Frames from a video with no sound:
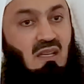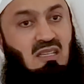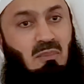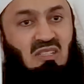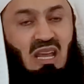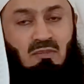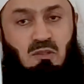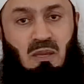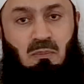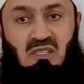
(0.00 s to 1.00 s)

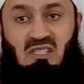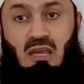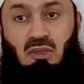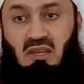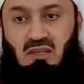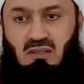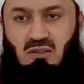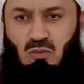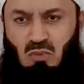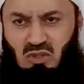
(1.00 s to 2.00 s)
Sometimes people say
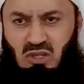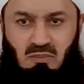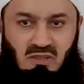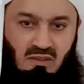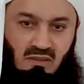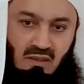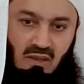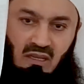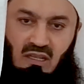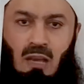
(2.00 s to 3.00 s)
things to Muslims,
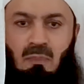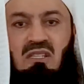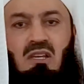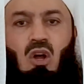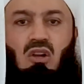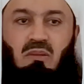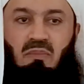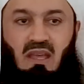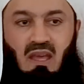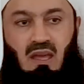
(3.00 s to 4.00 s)
and it happens a
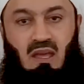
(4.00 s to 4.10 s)
lot.